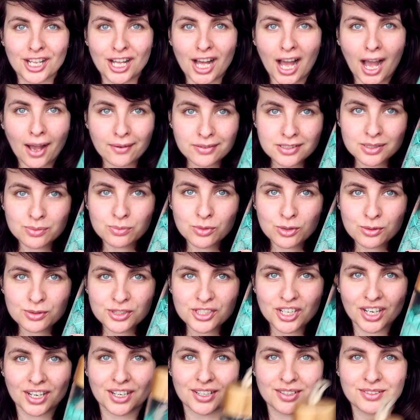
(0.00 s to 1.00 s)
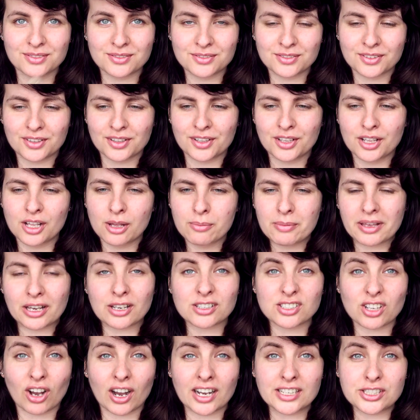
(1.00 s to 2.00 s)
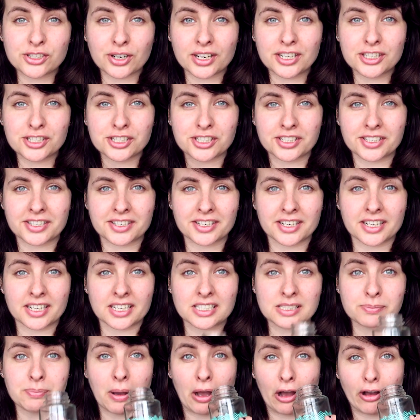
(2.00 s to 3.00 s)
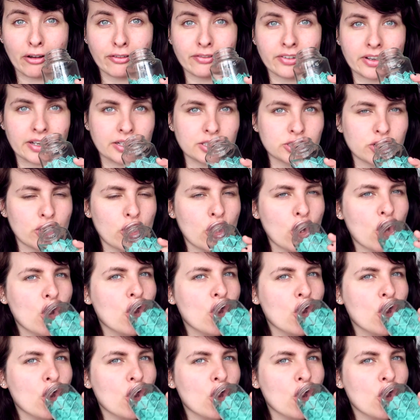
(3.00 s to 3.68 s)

have some water because hydration is perfect.